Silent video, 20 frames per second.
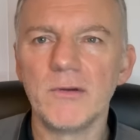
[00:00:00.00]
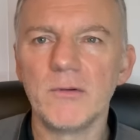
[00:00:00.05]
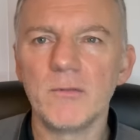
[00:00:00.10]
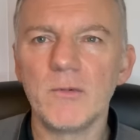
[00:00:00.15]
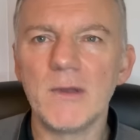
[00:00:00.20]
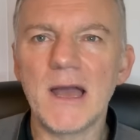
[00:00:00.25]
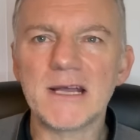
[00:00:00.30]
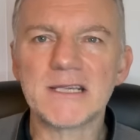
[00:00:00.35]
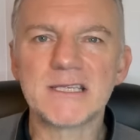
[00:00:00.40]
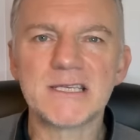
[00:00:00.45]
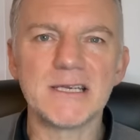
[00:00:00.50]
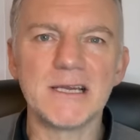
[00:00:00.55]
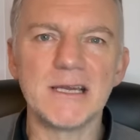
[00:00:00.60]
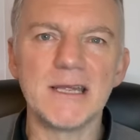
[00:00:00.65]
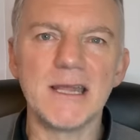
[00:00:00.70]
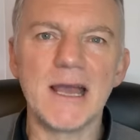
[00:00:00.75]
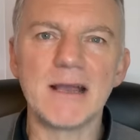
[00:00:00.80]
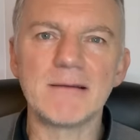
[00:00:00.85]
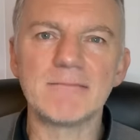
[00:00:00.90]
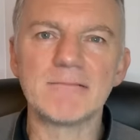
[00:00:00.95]
we
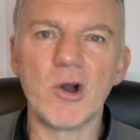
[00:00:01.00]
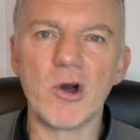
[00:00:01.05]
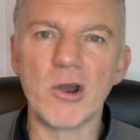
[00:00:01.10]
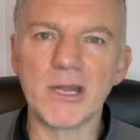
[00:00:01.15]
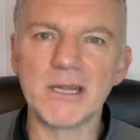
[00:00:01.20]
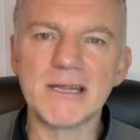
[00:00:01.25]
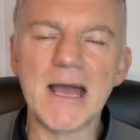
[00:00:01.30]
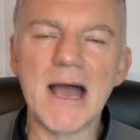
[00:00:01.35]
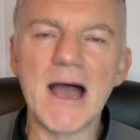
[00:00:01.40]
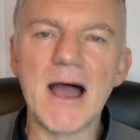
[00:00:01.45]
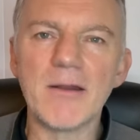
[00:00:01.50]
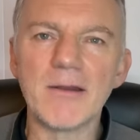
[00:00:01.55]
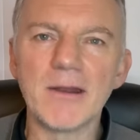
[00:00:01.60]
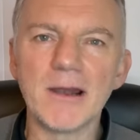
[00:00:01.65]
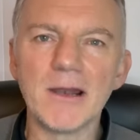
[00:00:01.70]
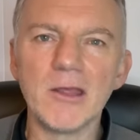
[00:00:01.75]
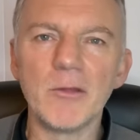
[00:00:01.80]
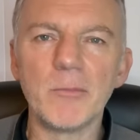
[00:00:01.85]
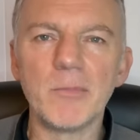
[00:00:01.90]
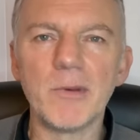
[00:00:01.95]
actually got it down a
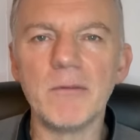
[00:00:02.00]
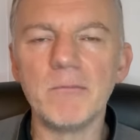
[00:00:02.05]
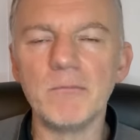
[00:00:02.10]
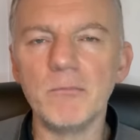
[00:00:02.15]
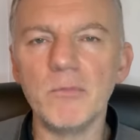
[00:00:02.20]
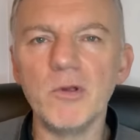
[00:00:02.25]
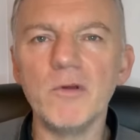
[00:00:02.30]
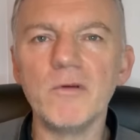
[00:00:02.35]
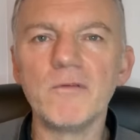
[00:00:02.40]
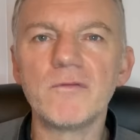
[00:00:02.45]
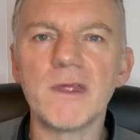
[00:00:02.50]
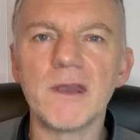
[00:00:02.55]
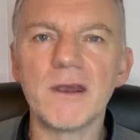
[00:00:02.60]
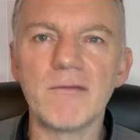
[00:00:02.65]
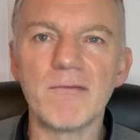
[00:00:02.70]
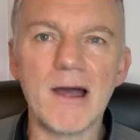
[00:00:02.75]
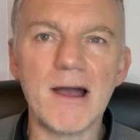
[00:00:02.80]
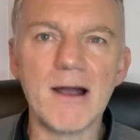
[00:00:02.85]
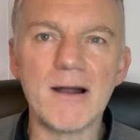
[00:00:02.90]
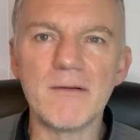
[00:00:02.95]
little bit, moved it
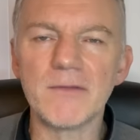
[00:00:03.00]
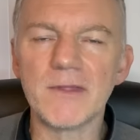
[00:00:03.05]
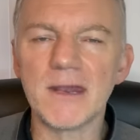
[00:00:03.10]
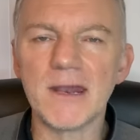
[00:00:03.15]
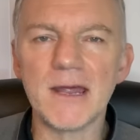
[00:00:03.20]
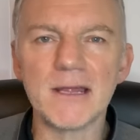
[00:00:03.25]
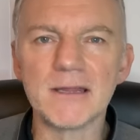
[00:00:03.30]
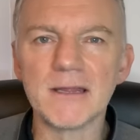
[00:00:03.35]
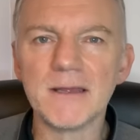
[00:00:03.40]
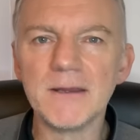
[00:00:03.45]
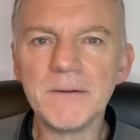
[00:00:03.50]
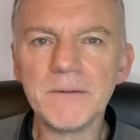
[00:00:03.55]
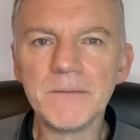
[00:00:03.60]
around and had